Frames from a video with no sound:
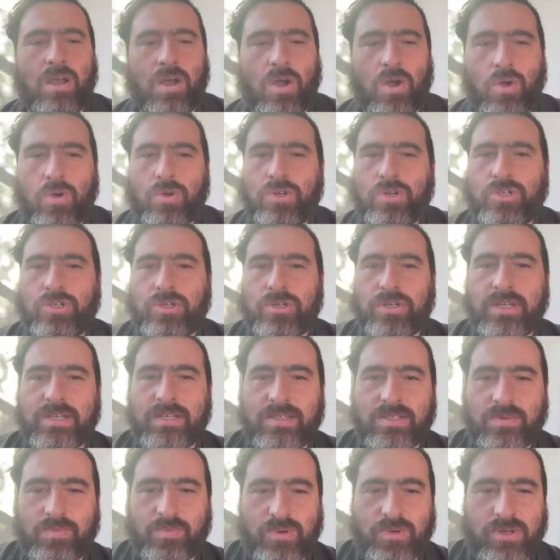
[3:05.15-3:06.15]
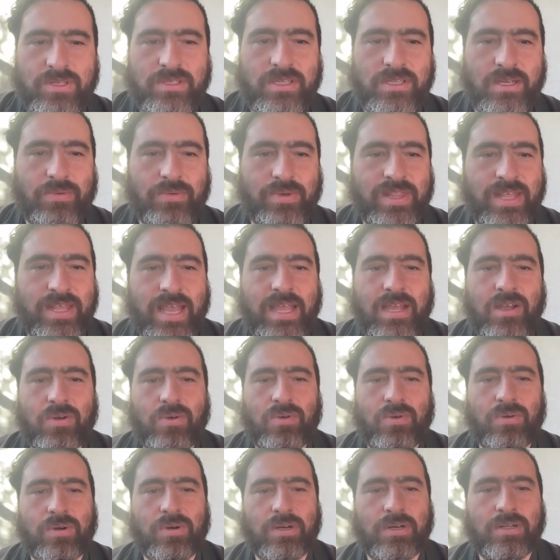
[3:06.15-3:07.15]
oak trees bristling with
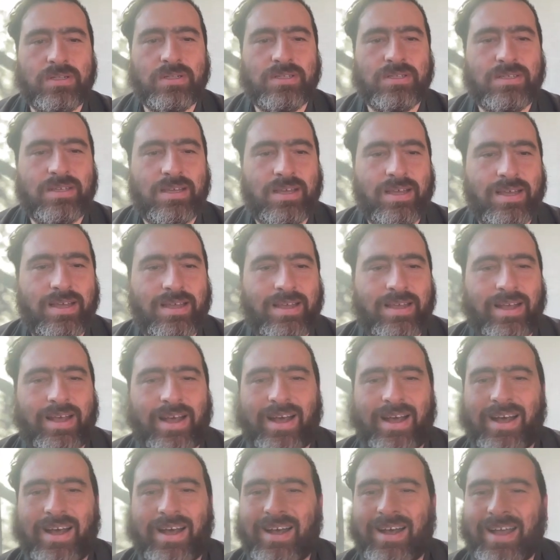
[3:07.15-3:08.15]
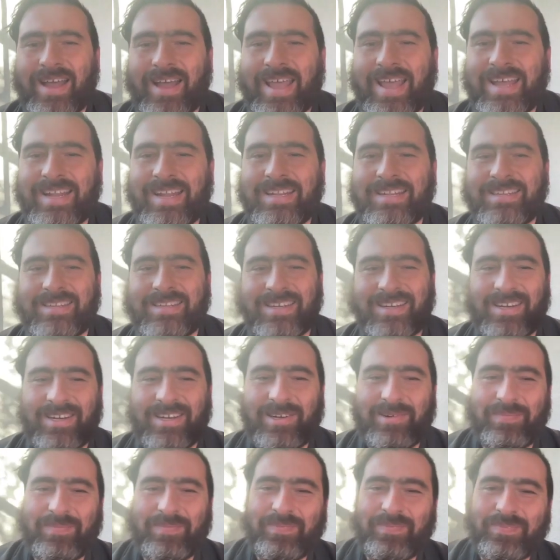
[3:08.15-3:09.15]
acorns, uh, and
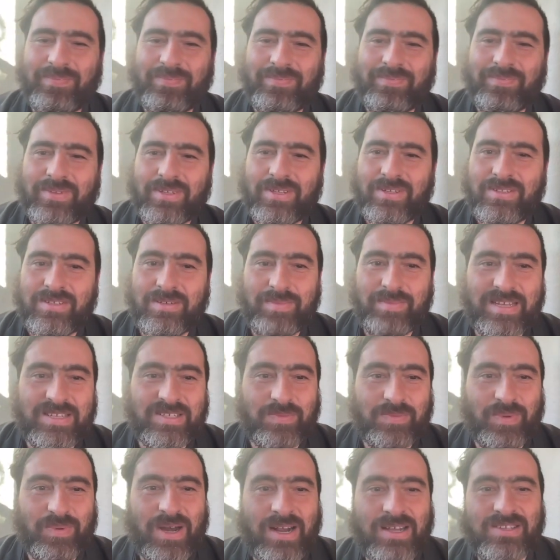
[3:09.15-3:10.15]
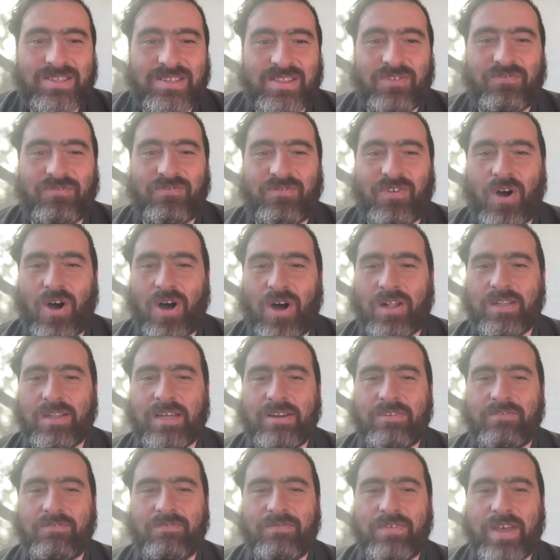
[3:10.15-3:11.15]
um, to my surprise, the
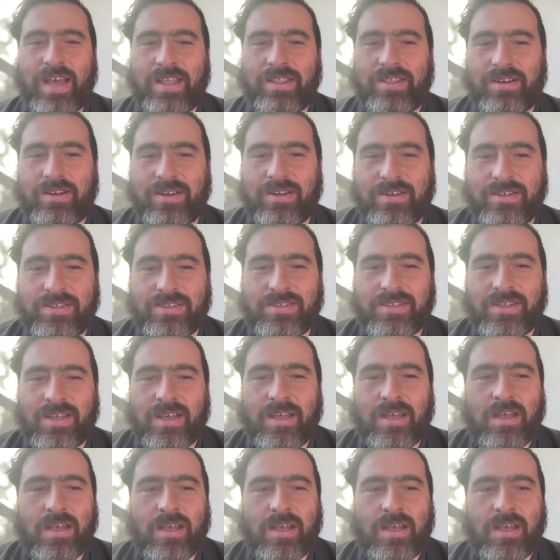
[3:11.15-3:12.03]
fallen feathers